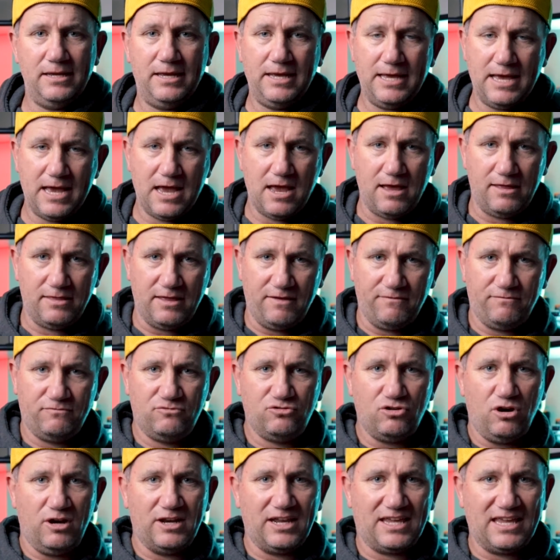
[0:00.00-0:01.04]
They've
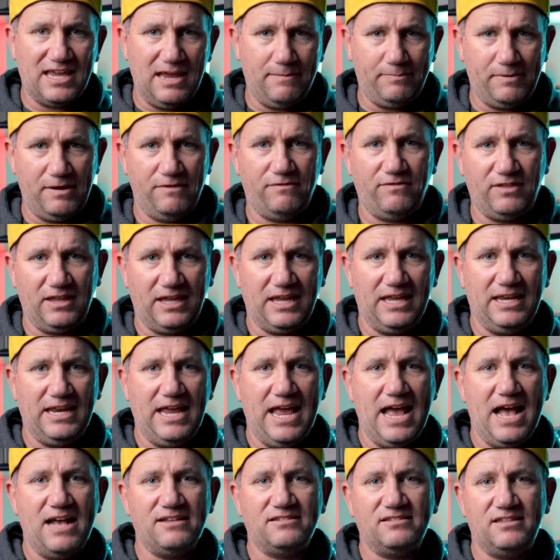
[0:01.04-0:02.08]
tried to keep everything
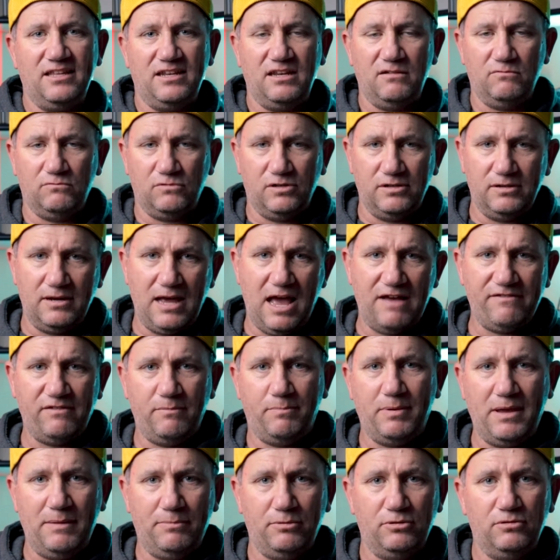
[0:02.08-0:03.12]
in-house. They didn't want other
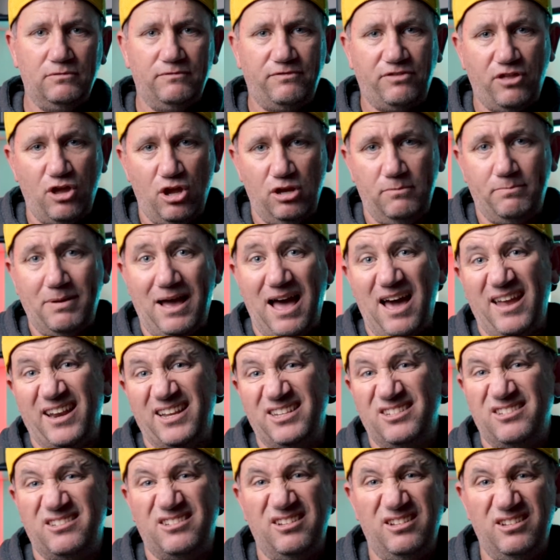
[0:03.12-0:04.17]
people, third
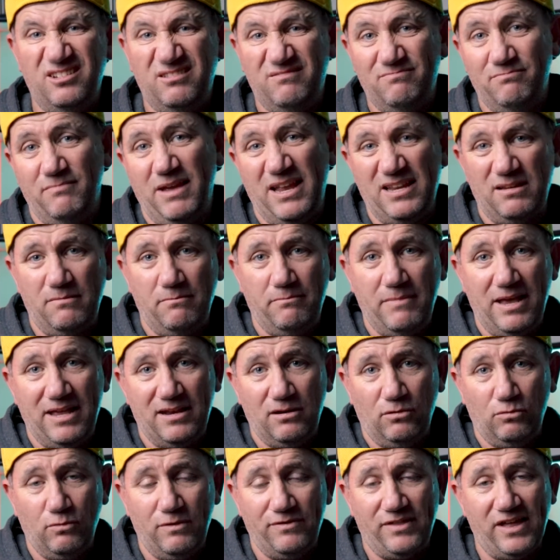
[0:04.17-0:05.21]
parties, to
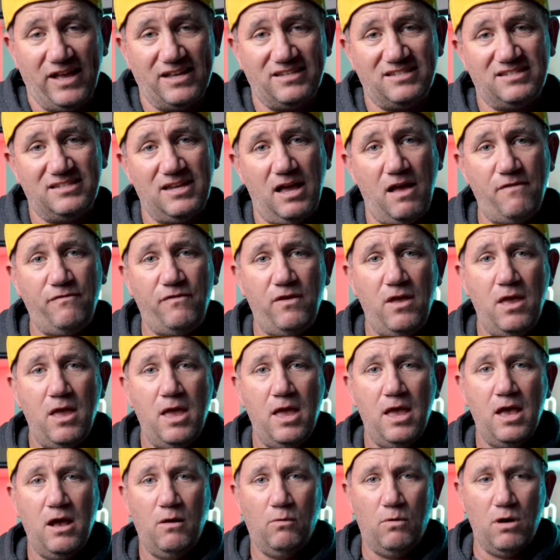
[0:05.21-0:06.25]
meddle with their stuff.
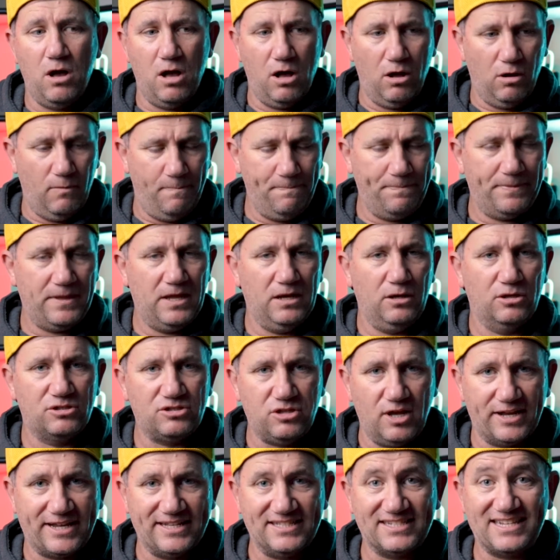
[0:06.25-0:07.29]
Well, it looks
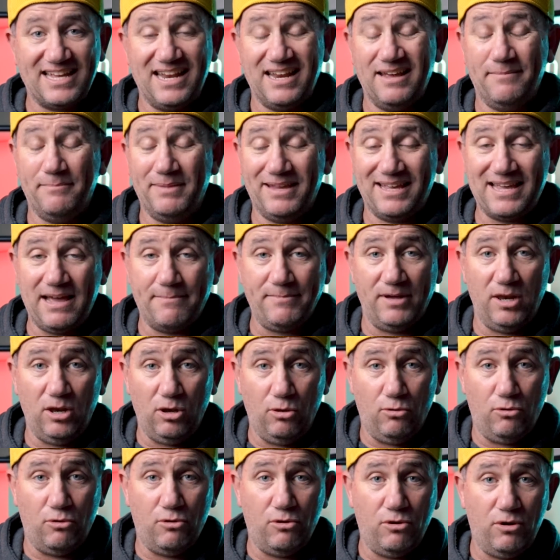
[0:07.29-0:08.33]
like it's going to become a
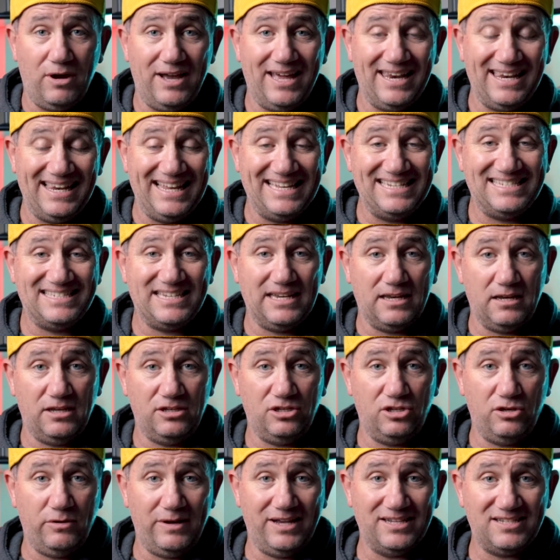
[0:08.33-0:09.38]
law, at least in the
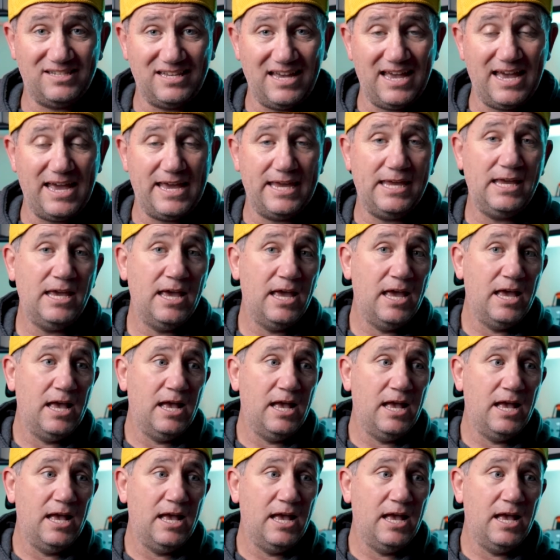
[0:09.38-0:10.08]
USA.